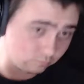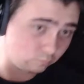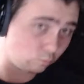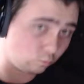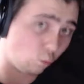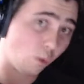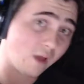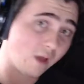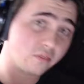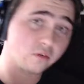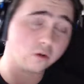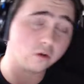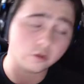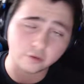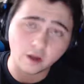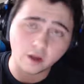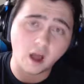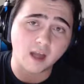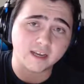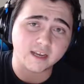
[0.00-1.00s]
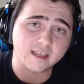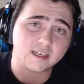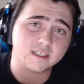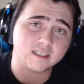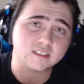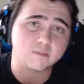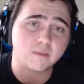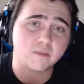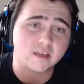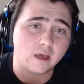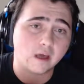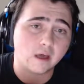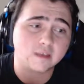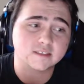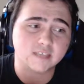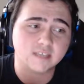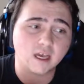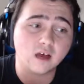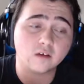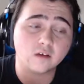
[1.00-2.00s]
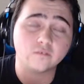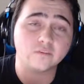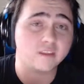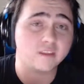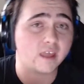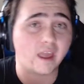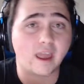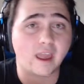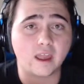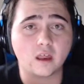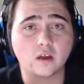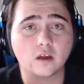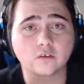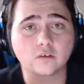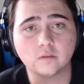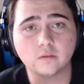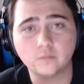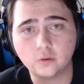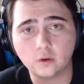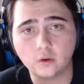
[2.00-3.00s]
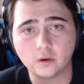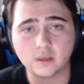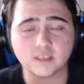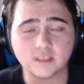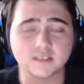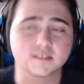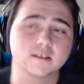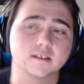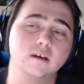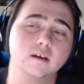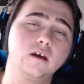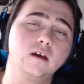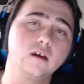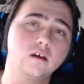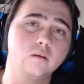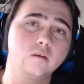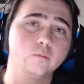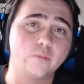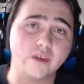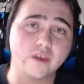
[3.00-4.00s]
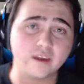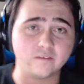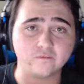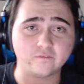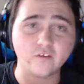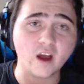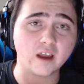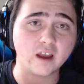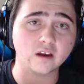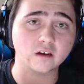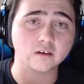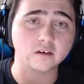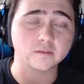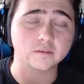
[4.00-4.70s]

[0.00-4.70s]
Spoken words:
whether or not it is because of the 800 employees being fired